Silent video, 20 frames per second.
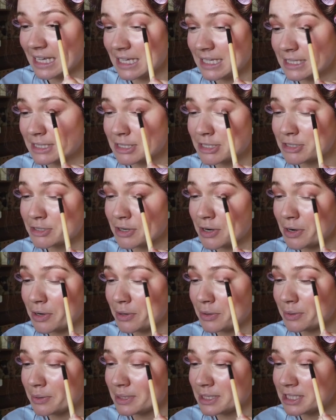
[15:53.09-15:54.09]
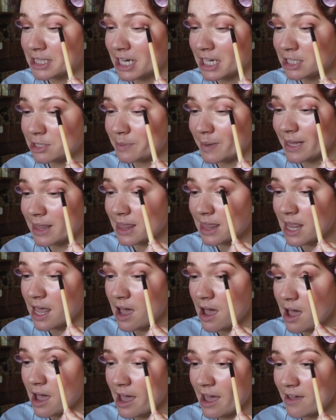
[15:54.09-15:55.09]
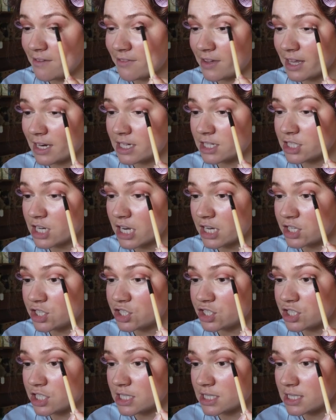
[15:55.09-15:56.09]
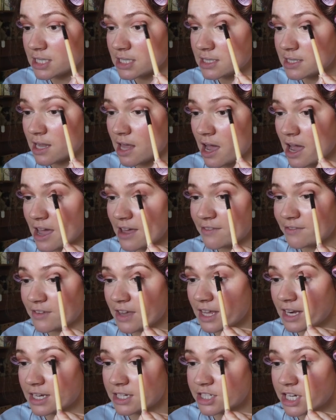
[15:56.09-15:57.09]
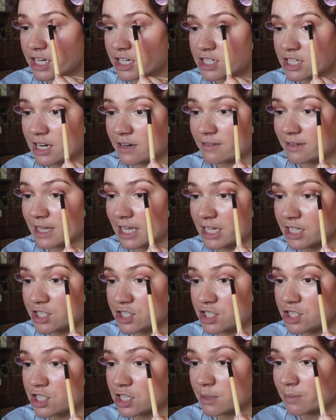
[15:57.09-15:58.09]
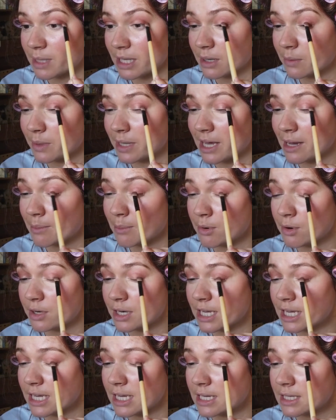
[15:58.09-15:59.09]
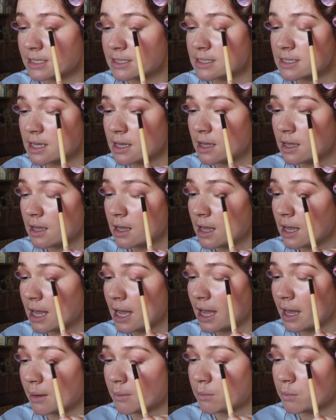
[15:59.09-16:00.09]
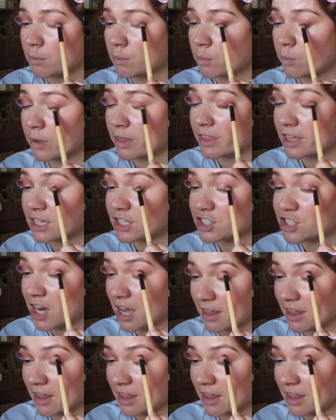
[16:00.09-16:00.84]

It's true. It changed my life, and it changed Jesse's life, and it changed our relationship, like, with our bodies, with each